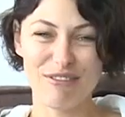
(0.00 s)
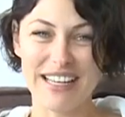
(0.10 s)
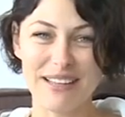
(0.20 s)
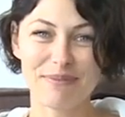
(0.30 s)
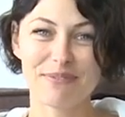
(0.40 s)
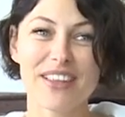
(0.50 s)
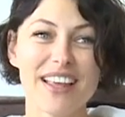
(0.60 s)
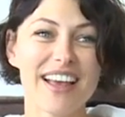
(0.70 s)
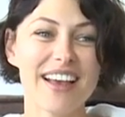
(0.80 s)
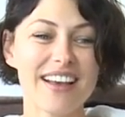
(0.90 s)
really.
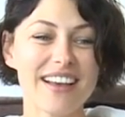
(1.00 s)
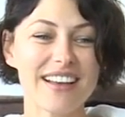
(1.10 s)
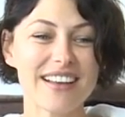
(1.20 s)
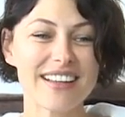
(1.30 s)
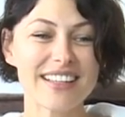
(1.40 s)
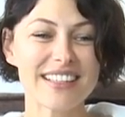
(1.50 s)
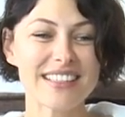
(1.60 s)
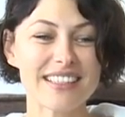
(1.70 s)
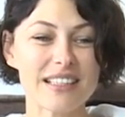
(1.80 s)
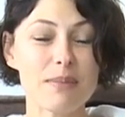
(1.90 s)

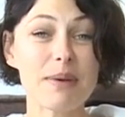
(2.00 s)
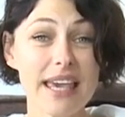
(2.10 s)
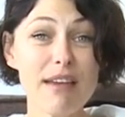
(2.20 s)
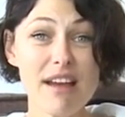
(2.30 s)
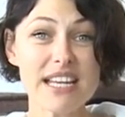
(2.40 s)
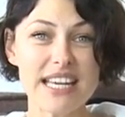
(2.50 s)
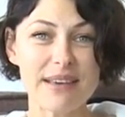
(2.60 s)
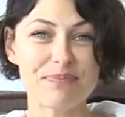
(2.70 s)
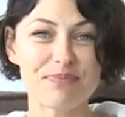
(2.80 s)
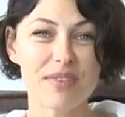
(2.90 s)
But get
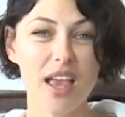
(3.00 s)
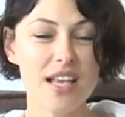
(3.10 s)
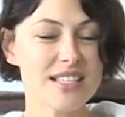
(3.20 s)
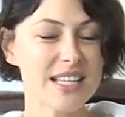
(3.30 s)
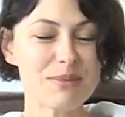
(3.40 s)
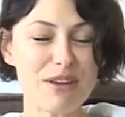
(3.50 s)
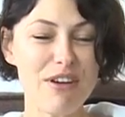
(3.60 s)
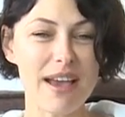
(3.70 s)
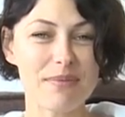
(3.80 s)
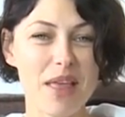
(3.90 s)
ready, because it's going to be
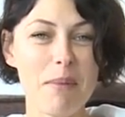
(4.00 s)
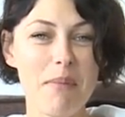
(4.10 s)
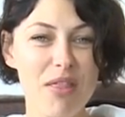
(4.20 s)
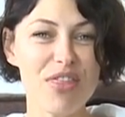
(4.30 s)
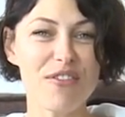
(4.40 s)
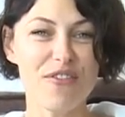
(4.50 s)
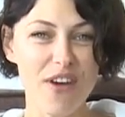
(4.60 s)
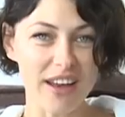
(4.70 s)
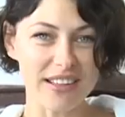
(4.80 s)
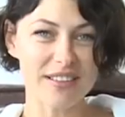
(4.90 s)
great. A month of
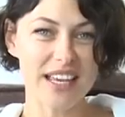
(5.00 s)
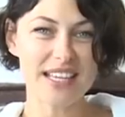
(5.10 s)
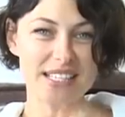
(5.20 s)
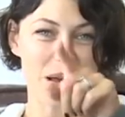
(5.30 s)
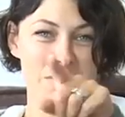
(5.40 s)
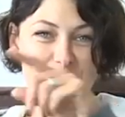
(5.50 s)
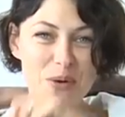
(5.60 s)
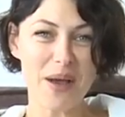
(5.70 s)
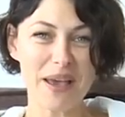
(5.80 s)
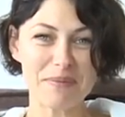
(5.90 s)
fun is coming your
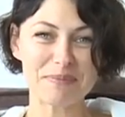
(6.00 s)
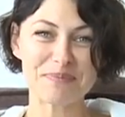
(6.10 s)
way.